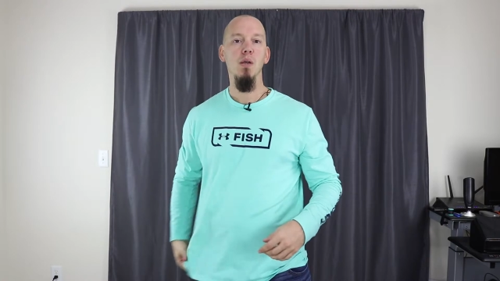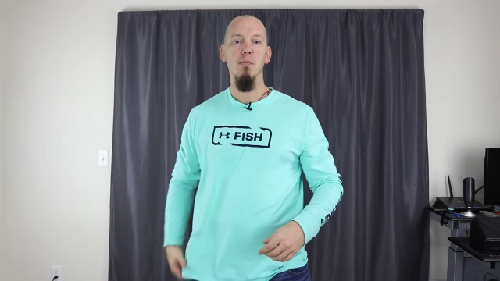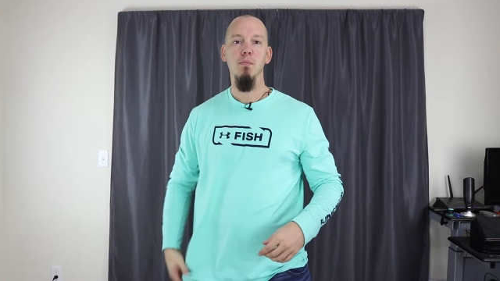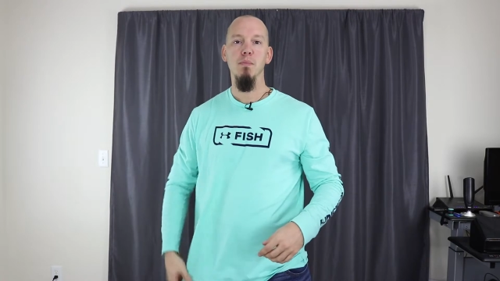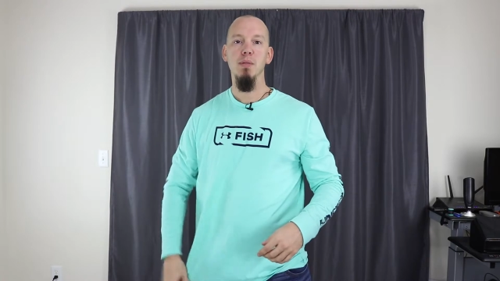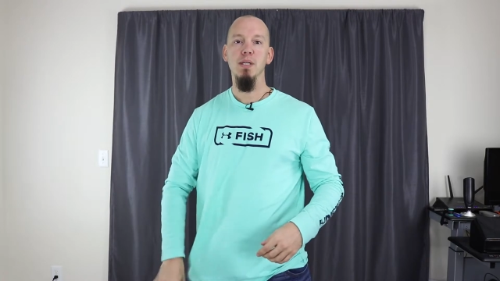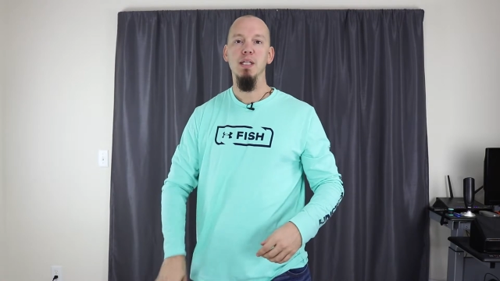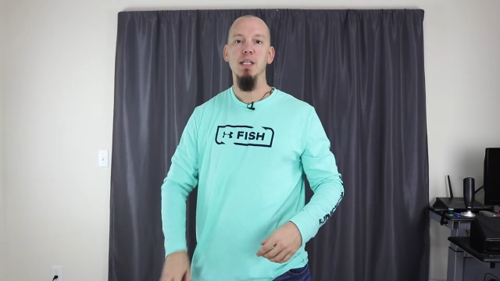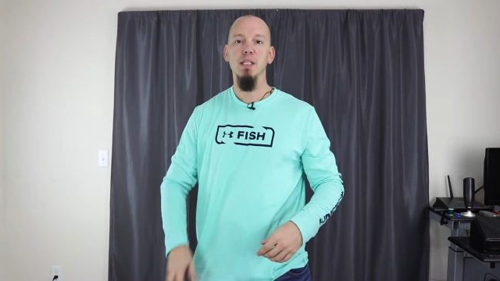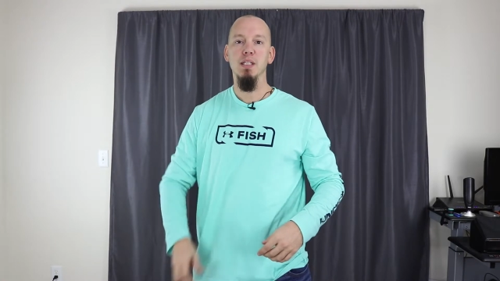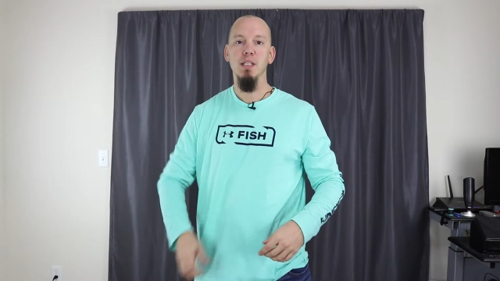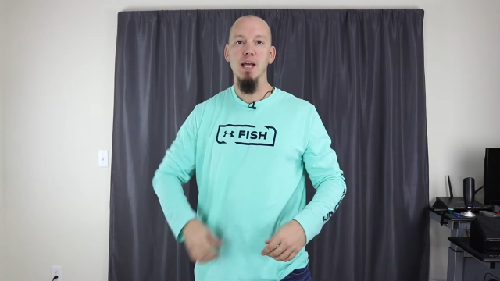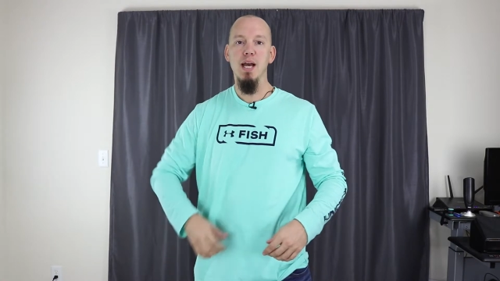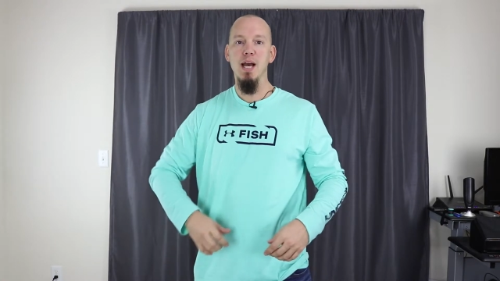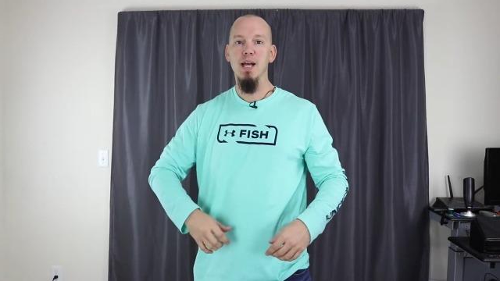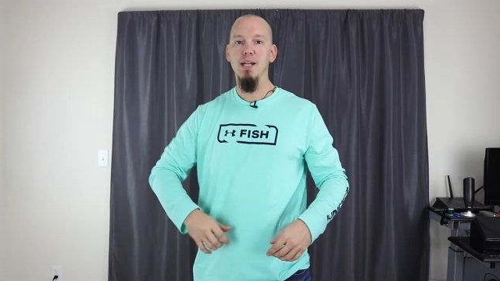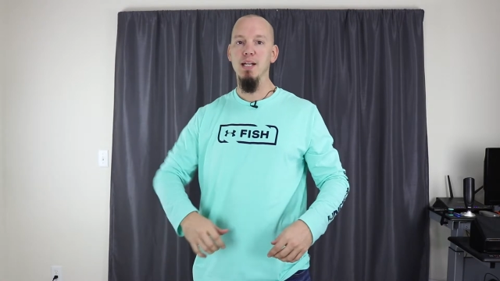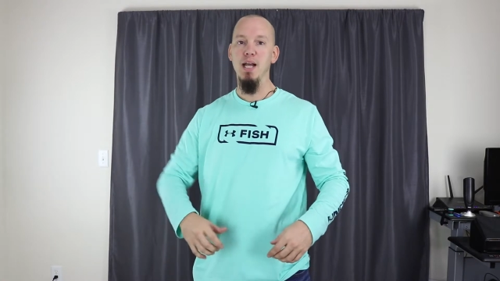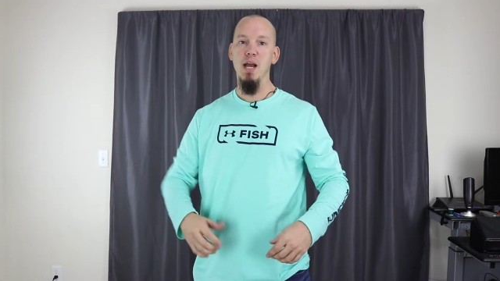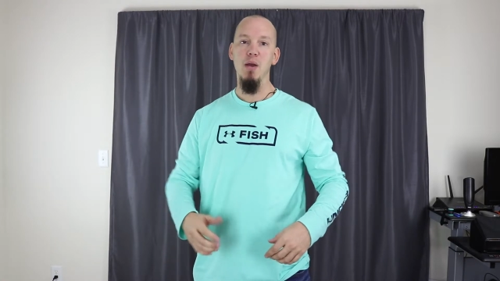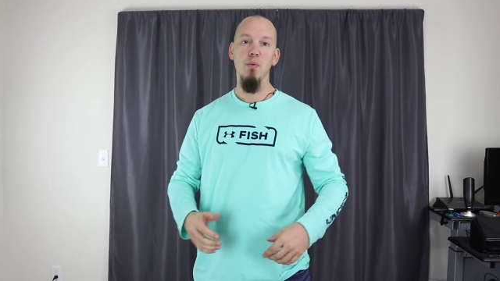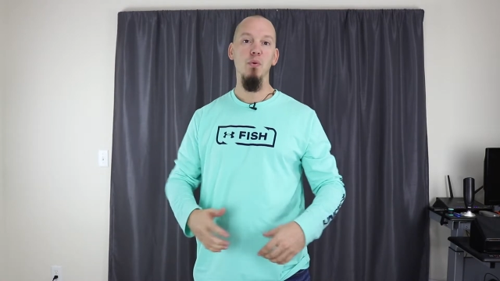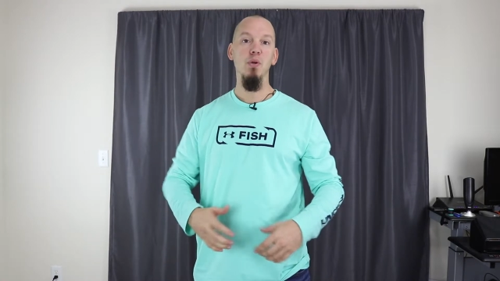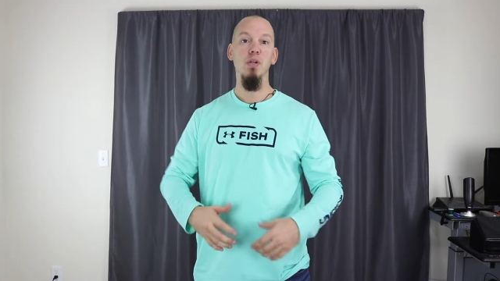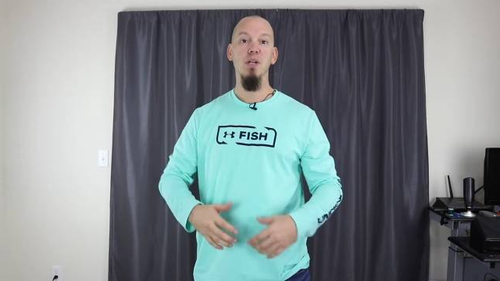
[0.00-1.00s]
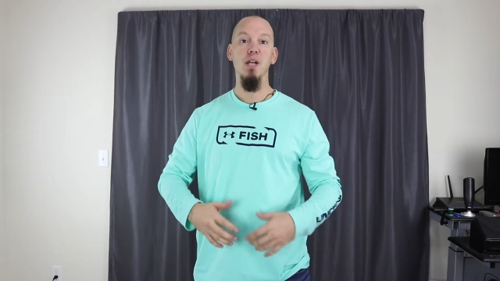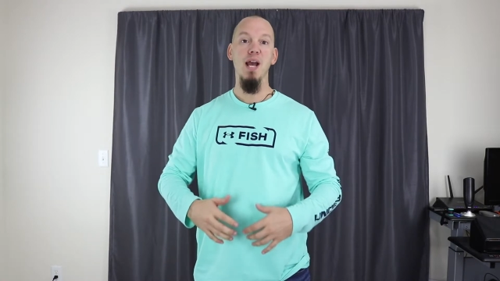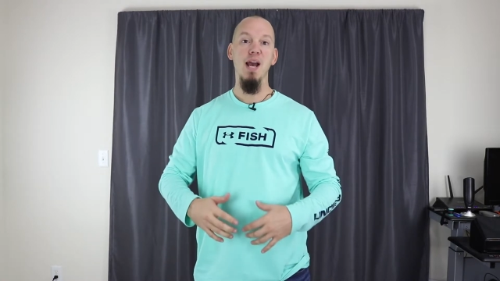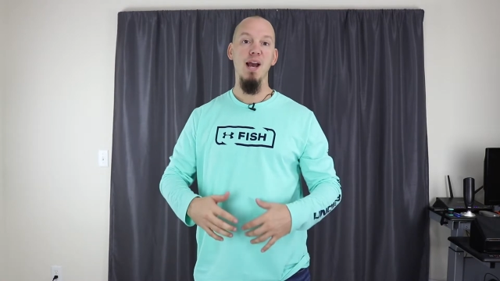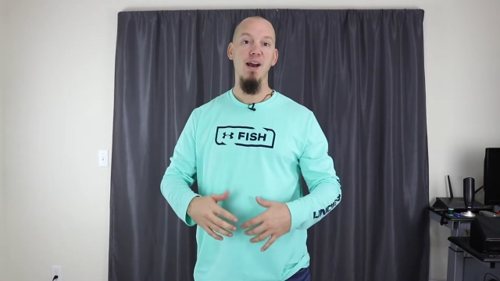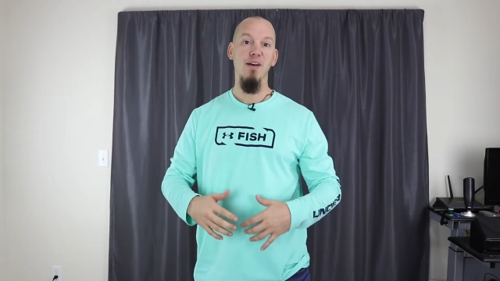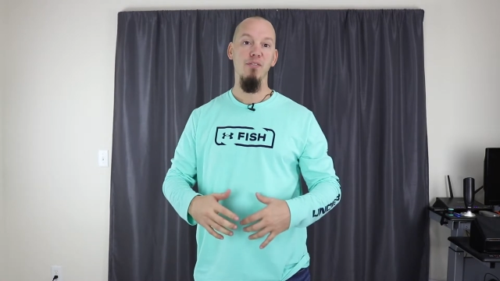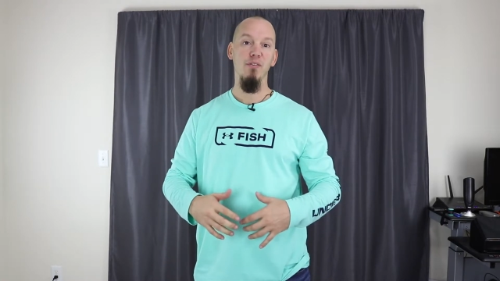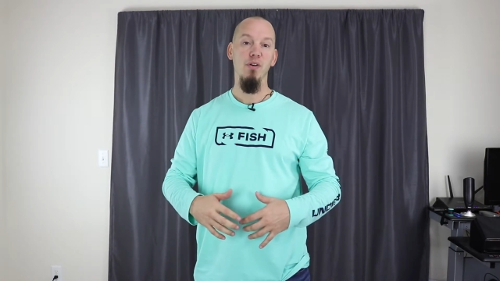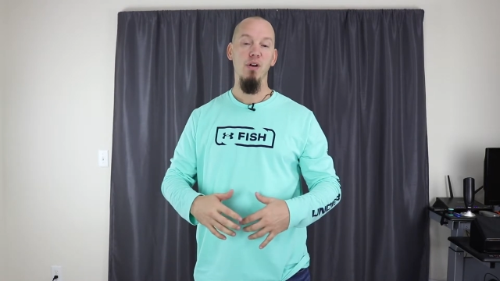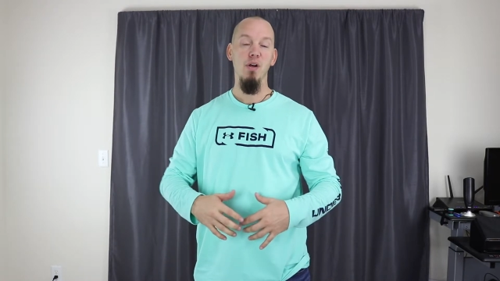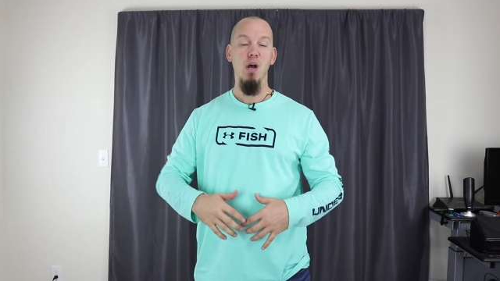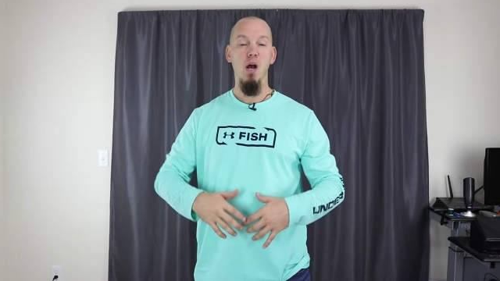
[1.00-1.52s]
meaning that I wouldn't
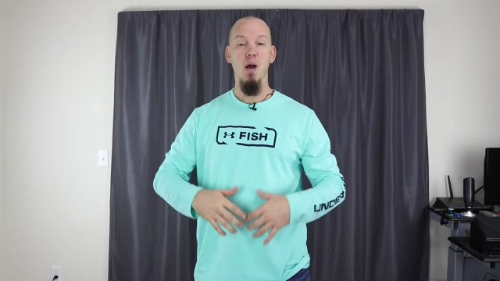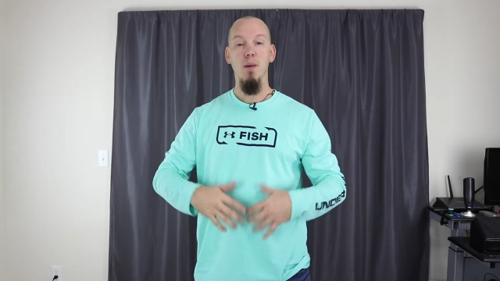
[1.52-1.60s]
have